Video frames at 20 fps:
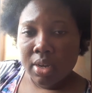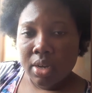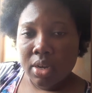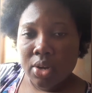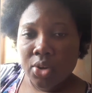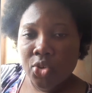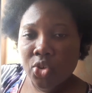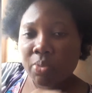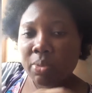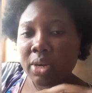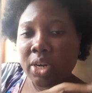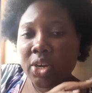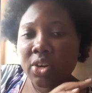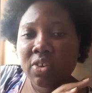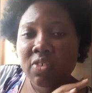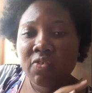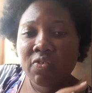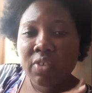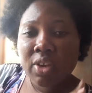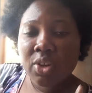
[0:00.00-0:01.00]
Nobody
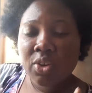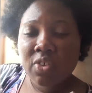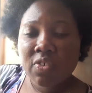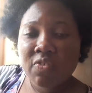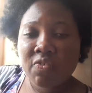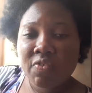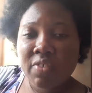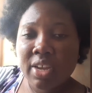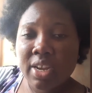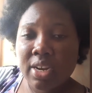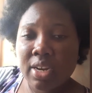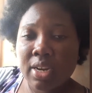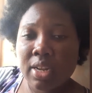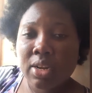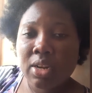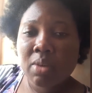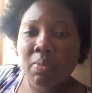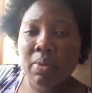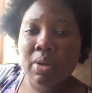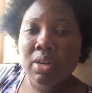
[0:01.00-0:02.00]
no feel offended,
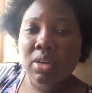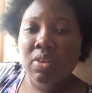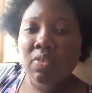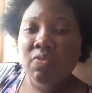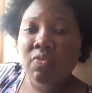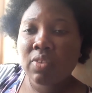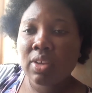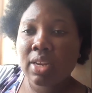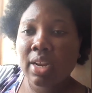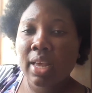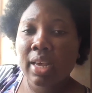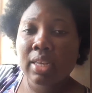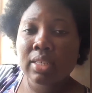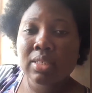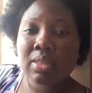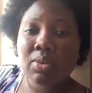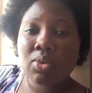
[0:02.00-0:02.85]
nobody no feel like say,